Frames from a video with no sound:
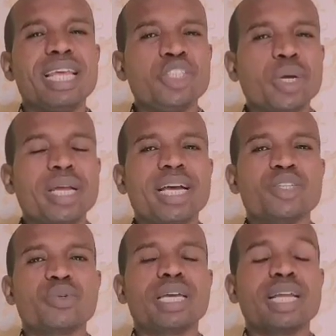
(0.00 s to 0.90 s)
Let's join
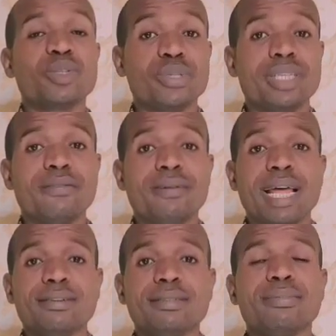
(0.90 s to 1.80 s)
hands together to save
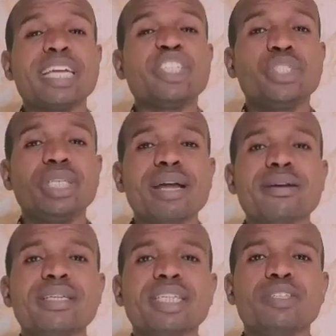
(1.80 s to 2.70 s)
lives by
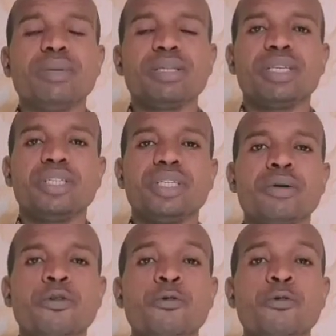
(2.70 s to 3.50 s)
sharing this message.